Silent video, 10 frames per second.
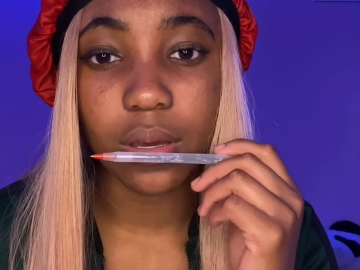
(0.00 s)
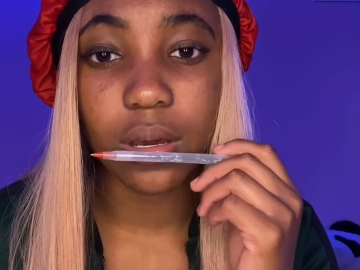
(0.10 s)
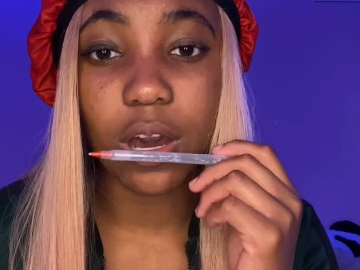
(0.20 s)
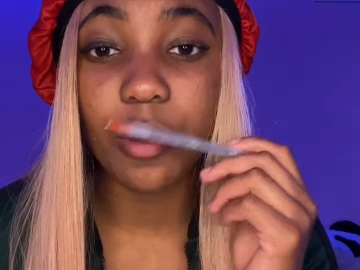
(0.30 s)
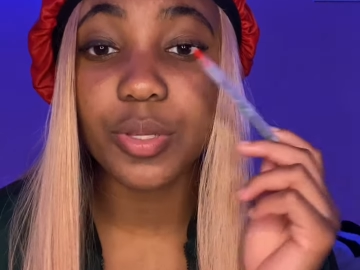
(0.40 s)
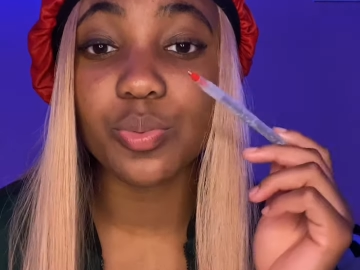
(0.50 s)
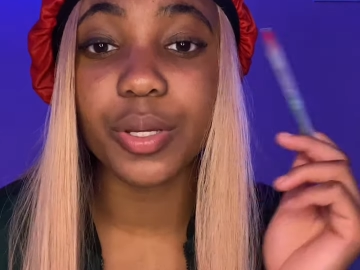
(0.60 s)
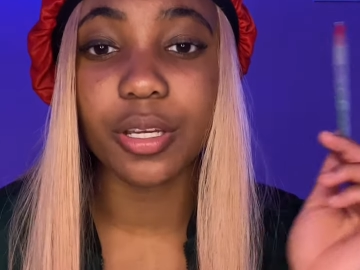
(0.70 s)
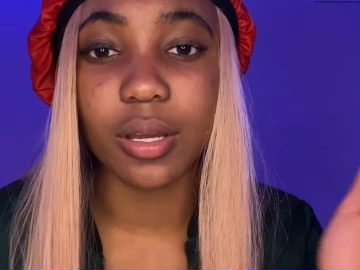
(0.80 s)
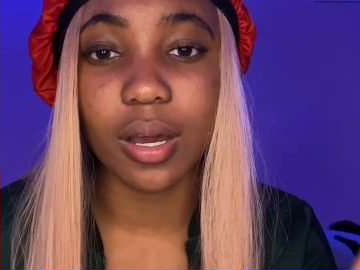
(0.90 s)
Home is where
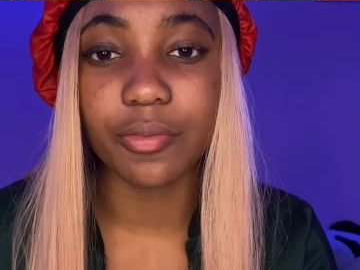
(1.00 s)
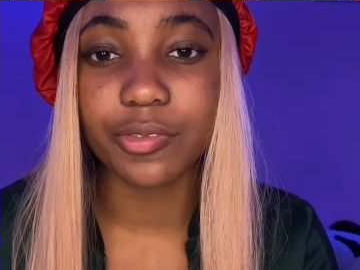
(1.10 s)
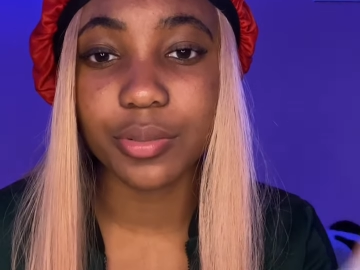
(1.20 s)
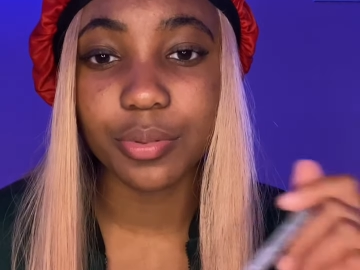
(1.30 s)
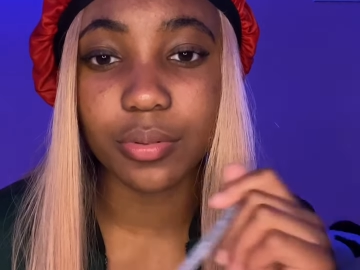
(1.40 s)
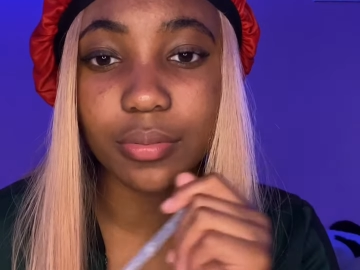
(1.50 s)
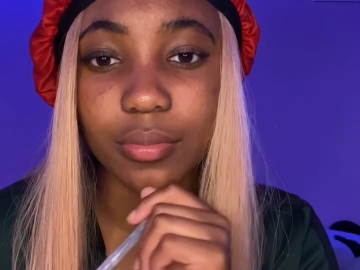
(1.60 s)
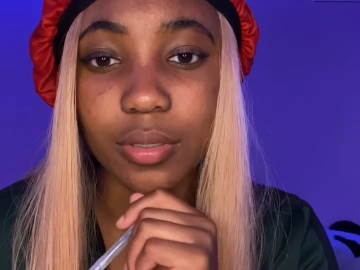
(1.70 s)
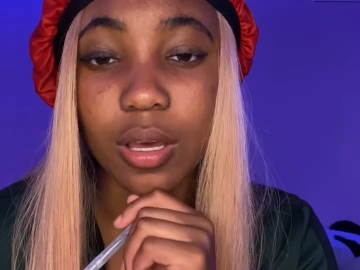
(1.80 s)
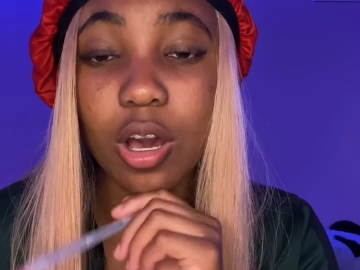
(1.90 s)
you're comfortable.
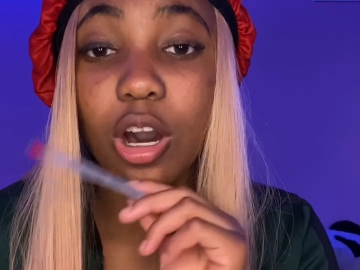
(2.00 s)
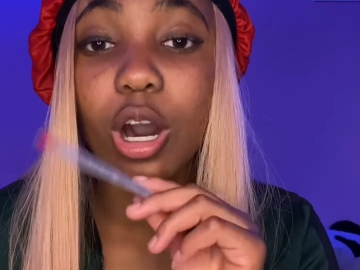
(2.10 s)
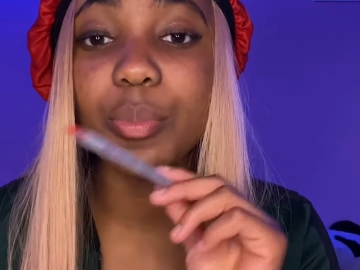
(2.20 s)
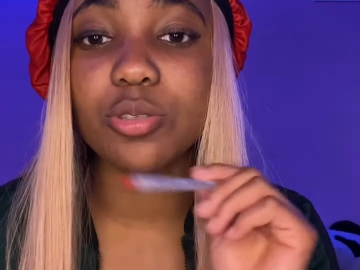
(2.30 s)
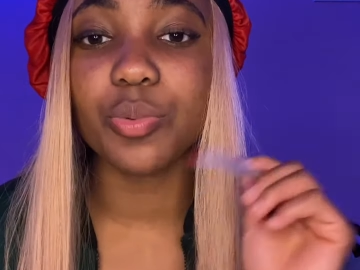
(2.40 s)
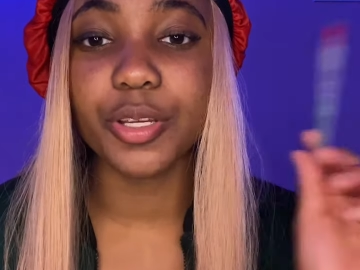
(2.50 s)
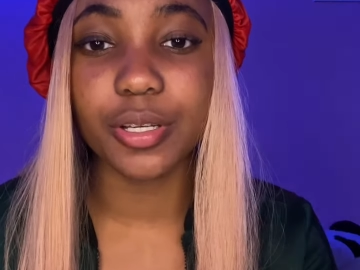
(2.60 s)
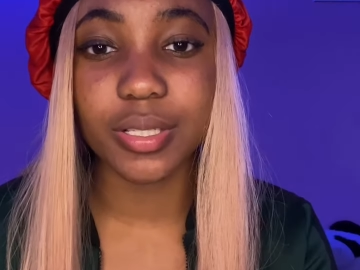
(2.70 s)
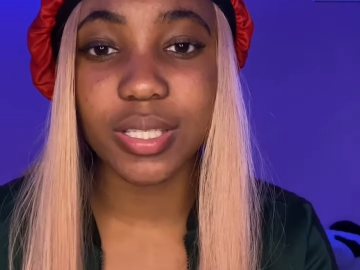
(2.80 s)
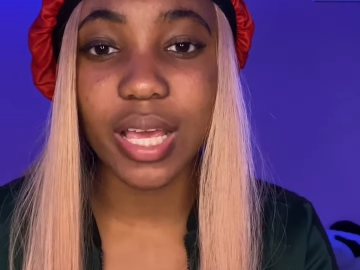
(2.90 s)
Home is where you're
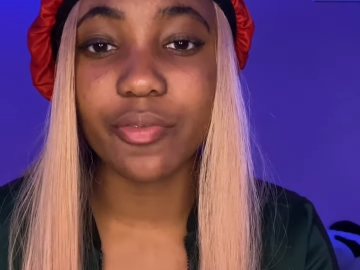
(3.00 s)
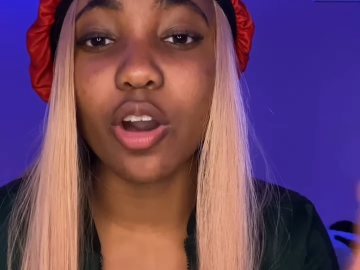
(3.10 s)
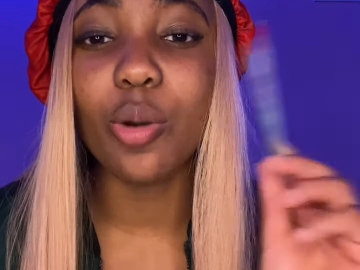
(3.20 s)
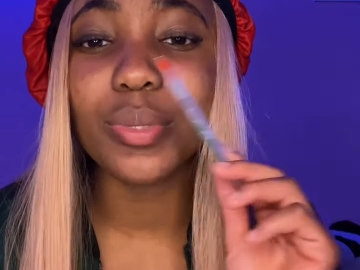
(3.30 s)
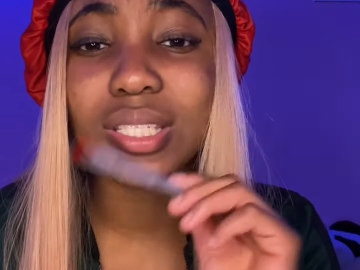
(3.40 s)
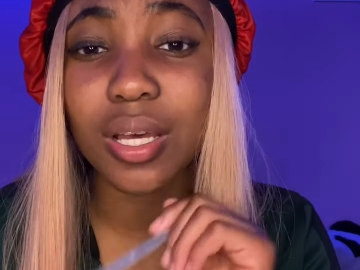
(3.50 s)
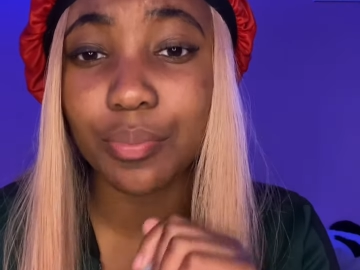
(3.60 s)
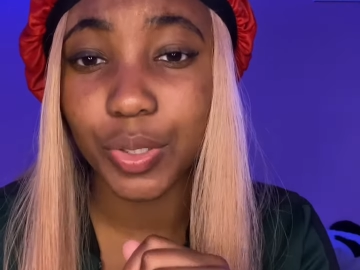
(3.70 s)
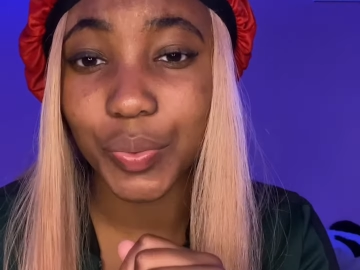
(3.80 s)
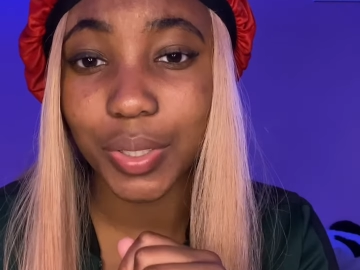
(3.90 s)
safe. Home is
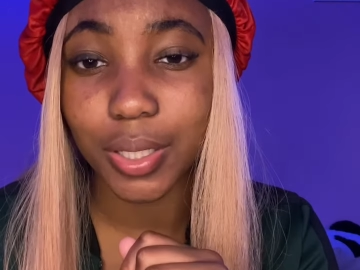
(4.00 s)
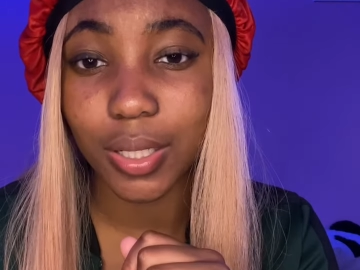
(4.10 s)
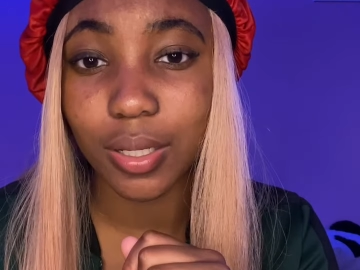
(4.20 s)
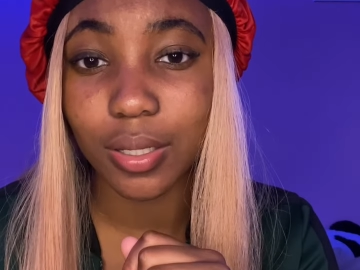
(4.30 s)
community.